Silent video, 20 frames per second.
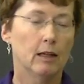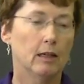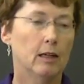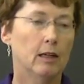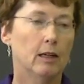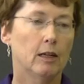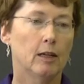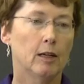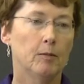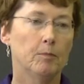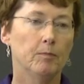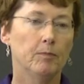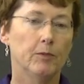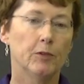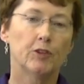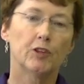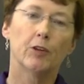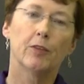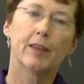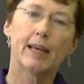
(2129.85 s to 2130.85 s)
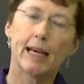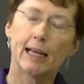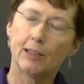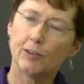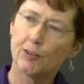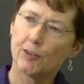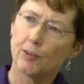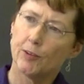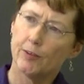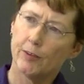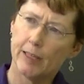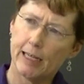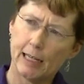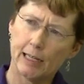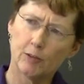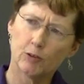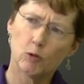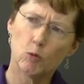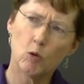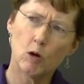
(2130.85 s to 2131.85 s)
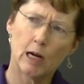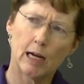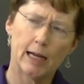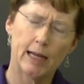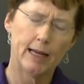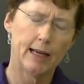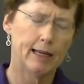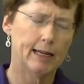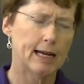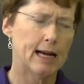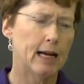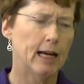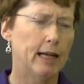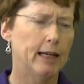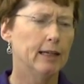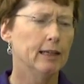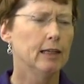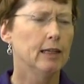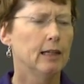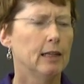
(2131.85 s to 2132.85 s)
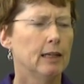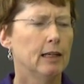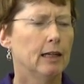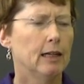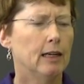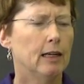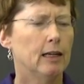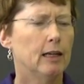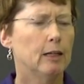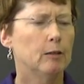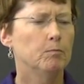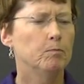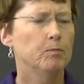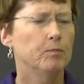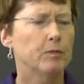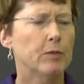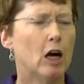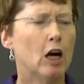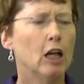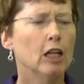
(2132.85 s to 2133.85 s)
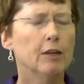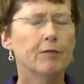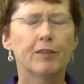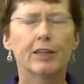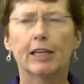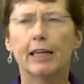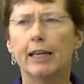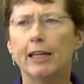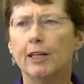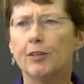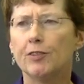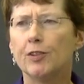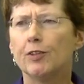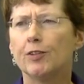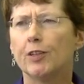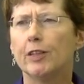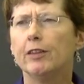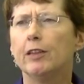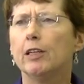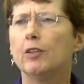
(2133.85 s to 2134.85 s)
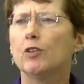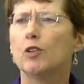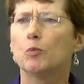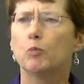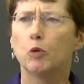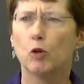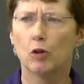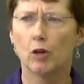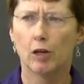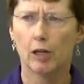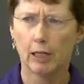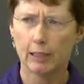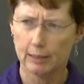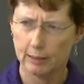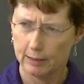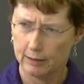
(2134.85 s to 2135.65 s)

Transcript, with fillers: Um, so that's that's why, and I um, all of the cases in this book